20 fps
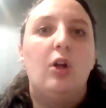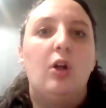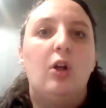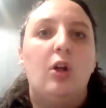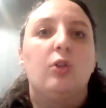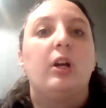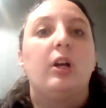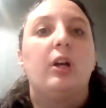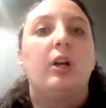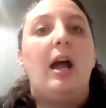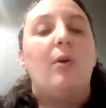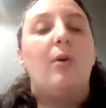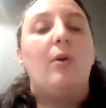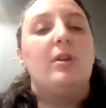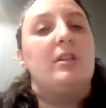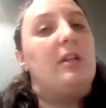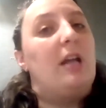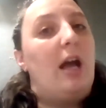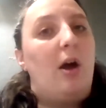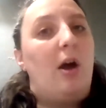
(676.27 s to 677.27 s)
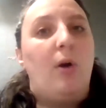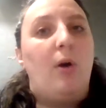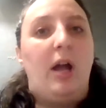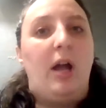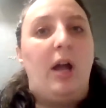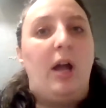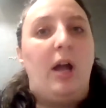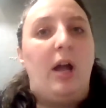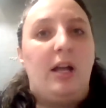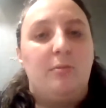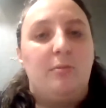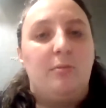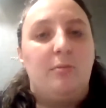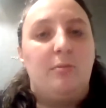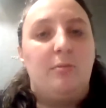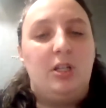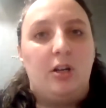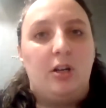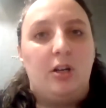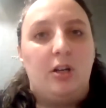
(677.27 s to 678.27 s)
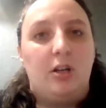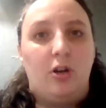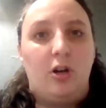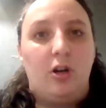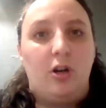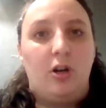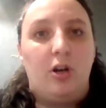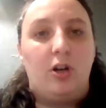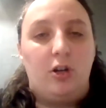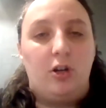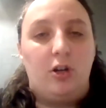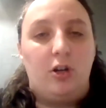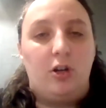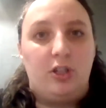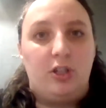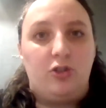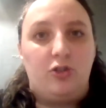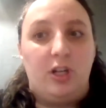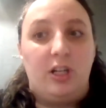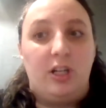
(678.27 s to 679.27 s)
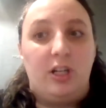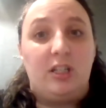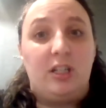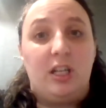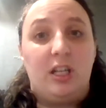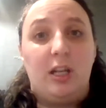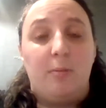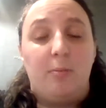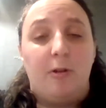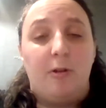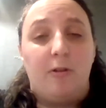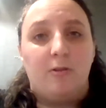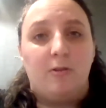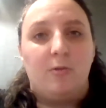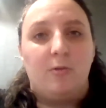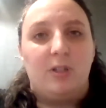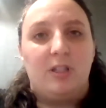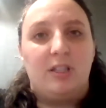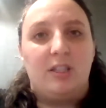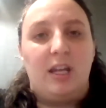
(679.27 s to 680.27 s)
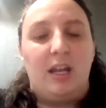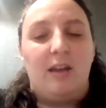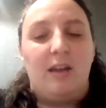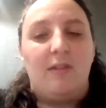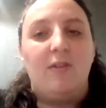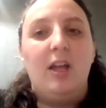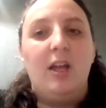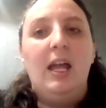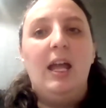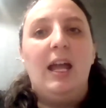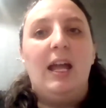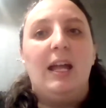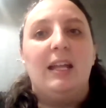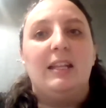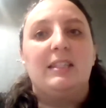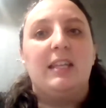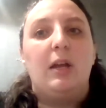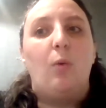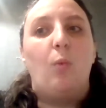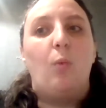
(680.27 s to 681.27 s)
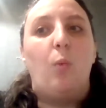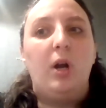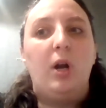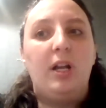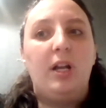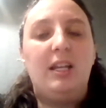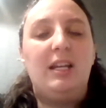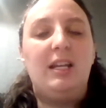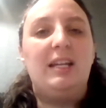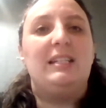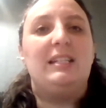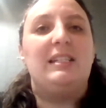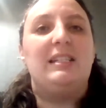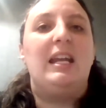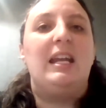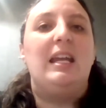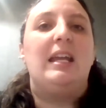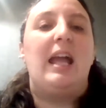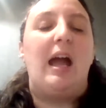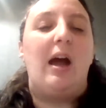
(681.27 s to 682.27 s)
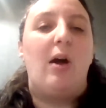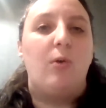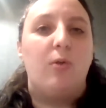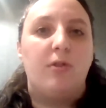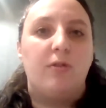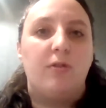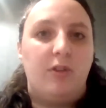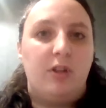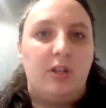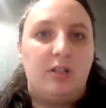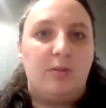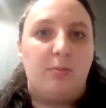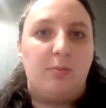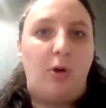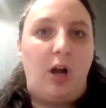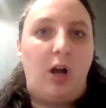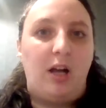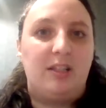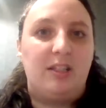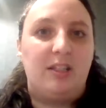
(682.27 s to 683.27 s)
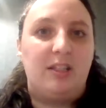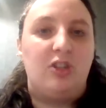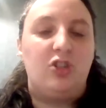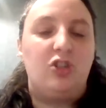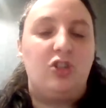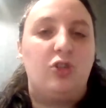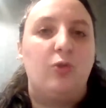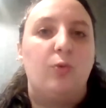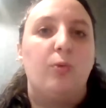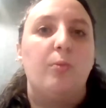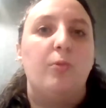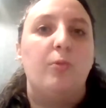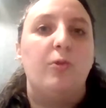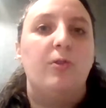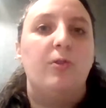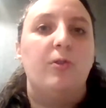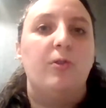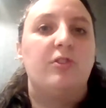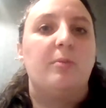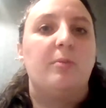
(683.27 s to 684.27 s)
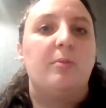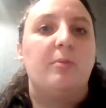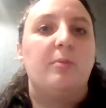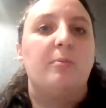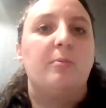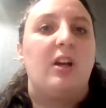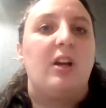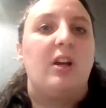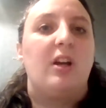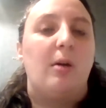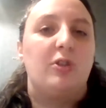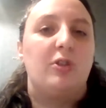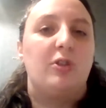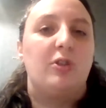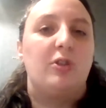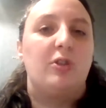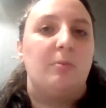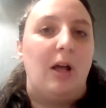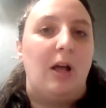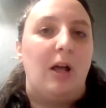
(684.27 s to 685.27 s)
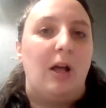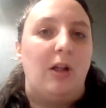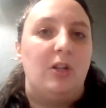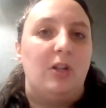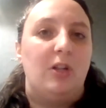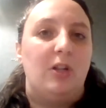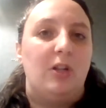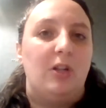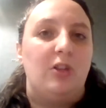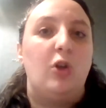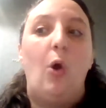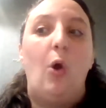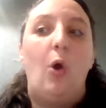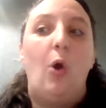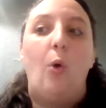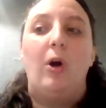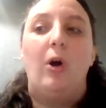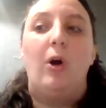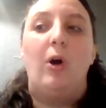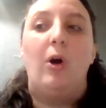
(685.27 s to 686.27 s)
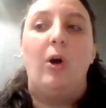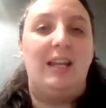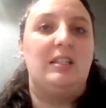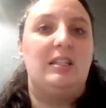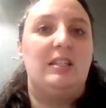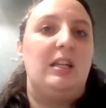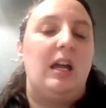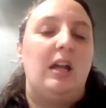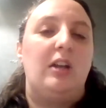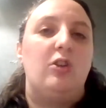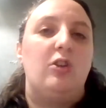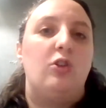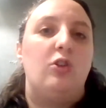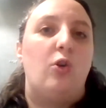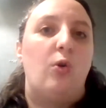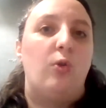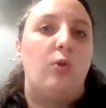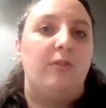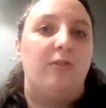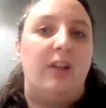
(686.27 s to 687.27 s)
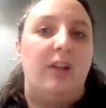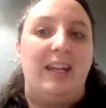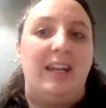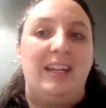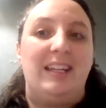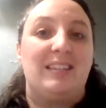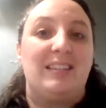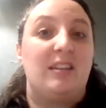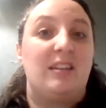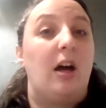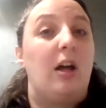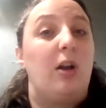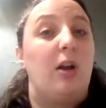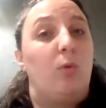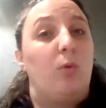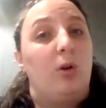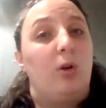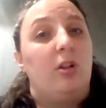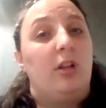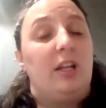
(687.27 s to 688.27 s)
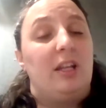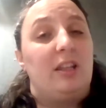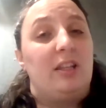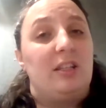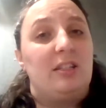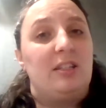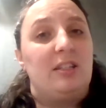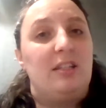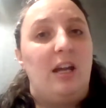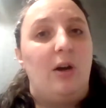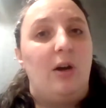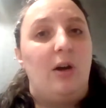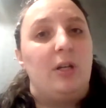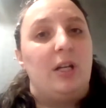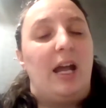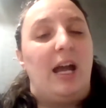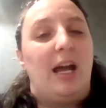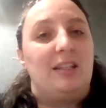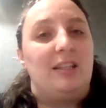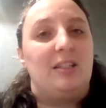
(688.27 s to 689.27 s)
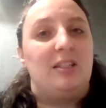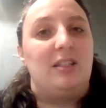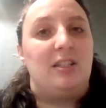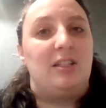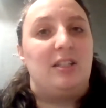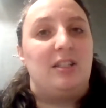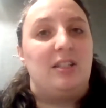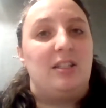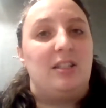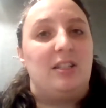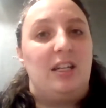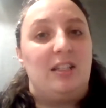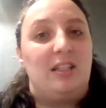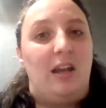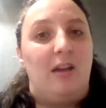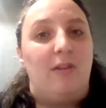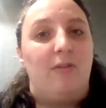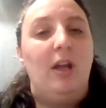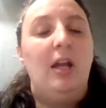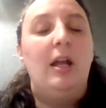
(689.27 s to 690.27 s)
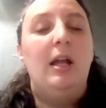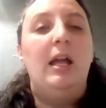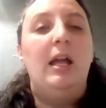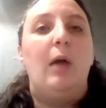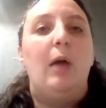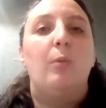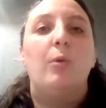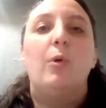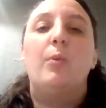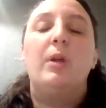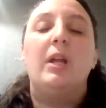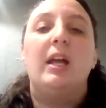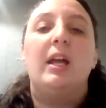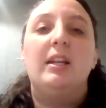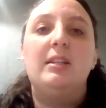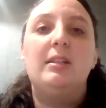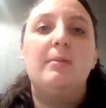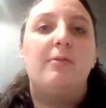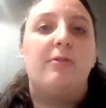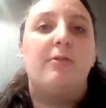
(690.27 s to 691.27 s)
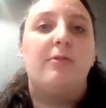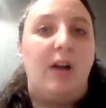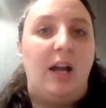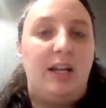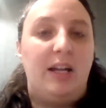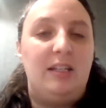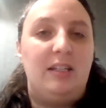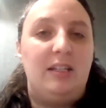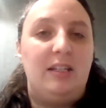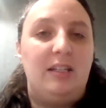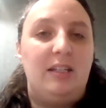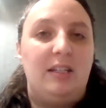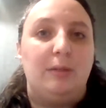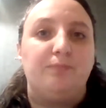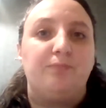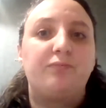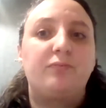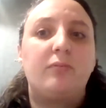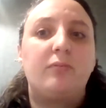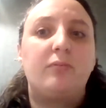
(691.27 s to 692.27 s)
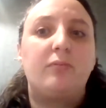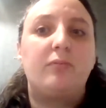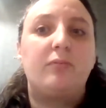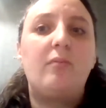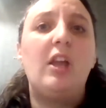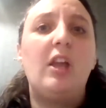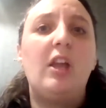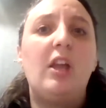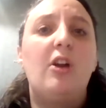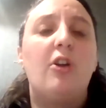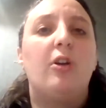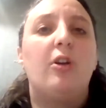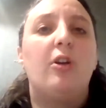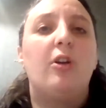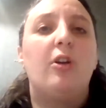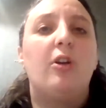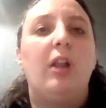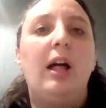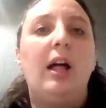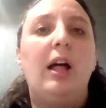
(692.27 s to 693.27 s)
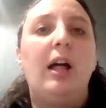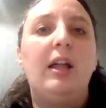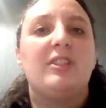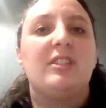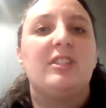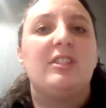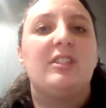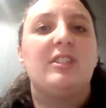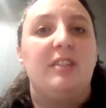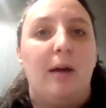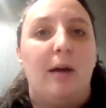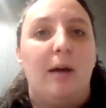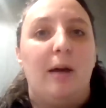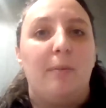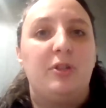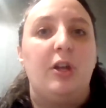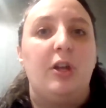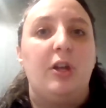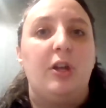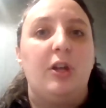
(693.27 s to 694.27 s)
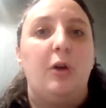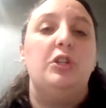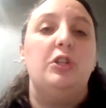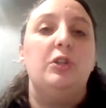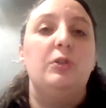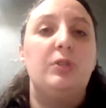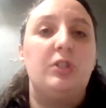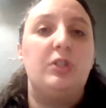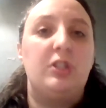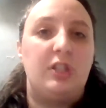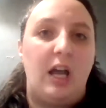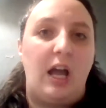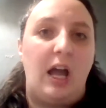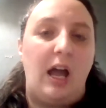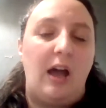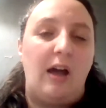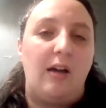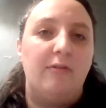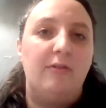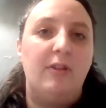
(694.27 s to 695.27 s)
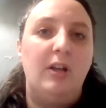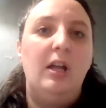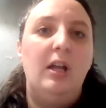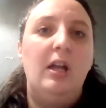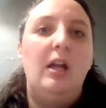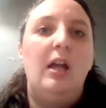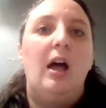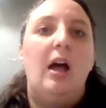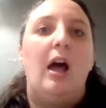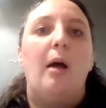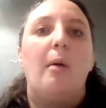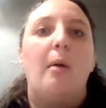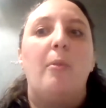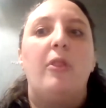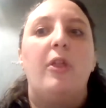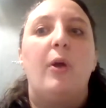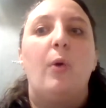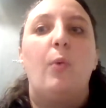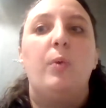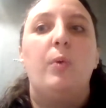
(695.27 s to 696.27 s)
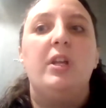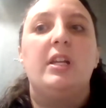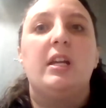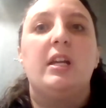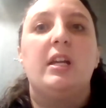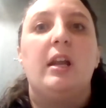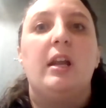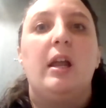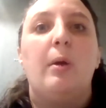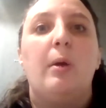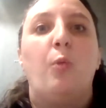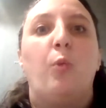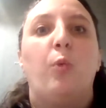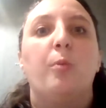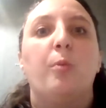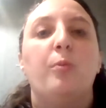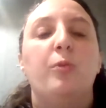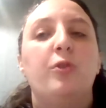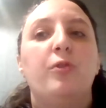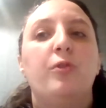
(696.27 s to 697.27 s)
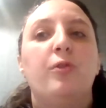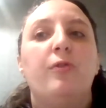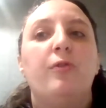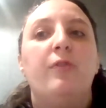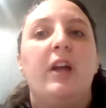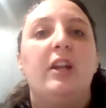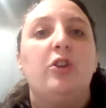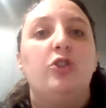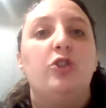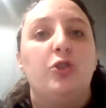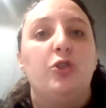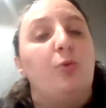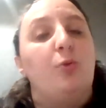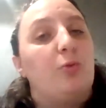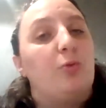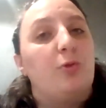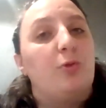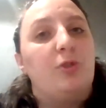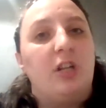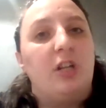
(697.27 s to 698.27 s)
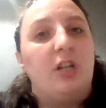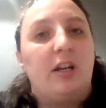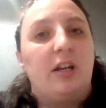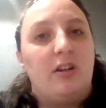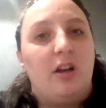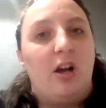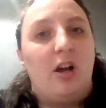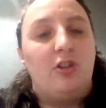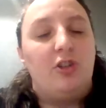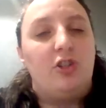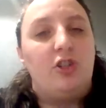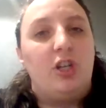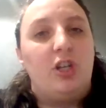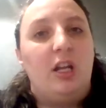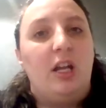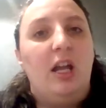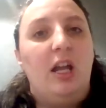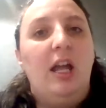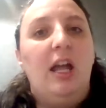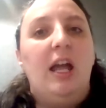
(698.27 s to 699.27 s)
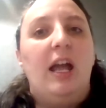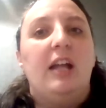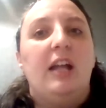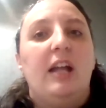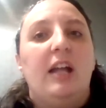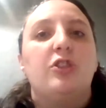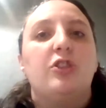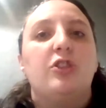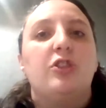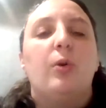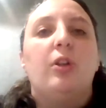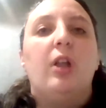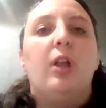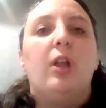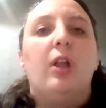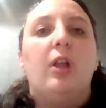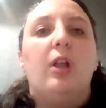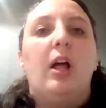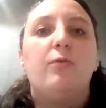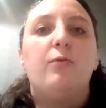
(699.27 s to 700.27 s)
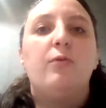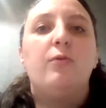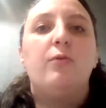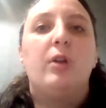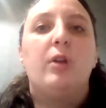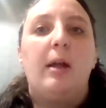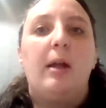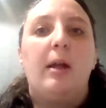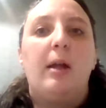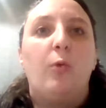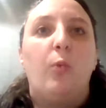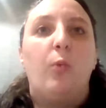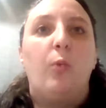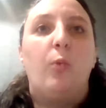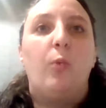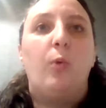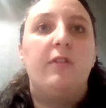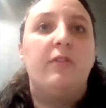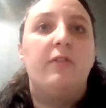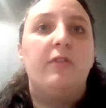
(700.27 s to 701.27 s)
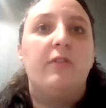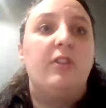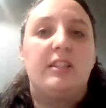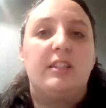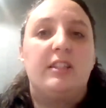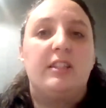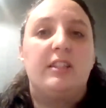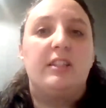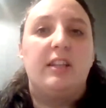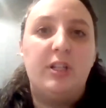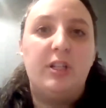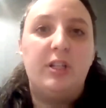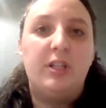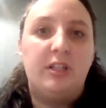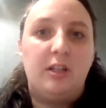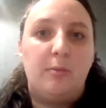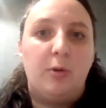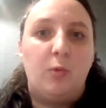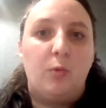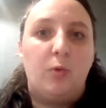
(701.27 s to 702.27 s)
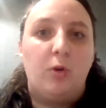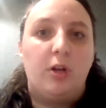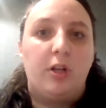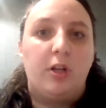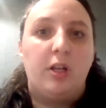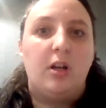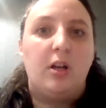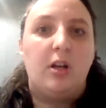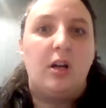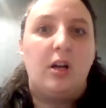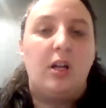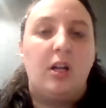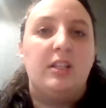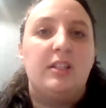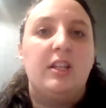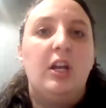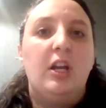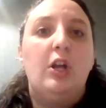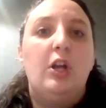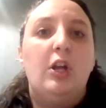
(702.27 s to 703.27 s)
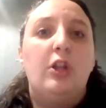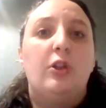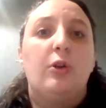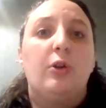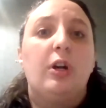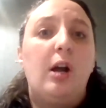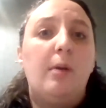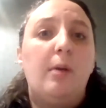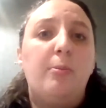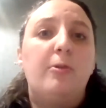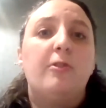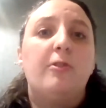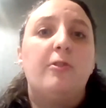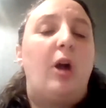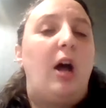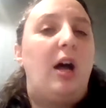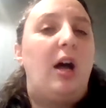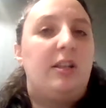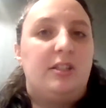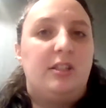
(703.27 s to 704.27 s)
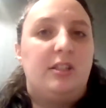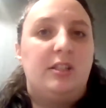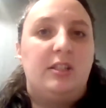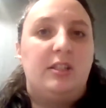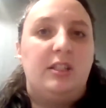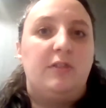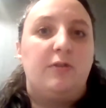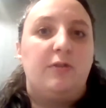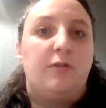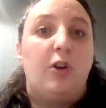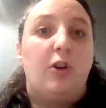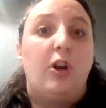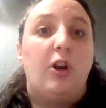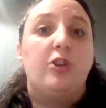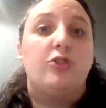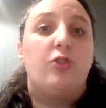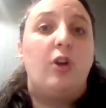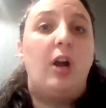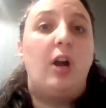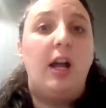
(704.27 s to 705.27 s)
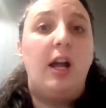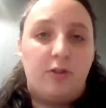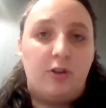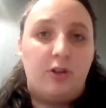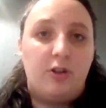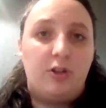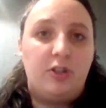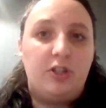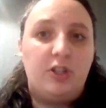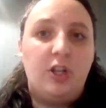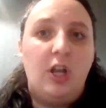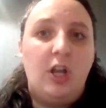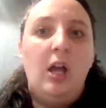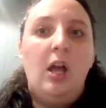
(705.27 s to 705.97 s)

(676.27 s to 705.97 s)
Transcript: look at how it now has to be done under our current constraints to keep everyone safe, and say, what can I take out of this process to remove some of the cumbersome elements while getting to the end goal of, like, it's got to work like this now and it has to stay safe. And what we end up finding are there are a lot of steps that we used to have that we can remove and do through technology. And so a lot of one of the things I've recently been working on is there are a couple of processes for our drivers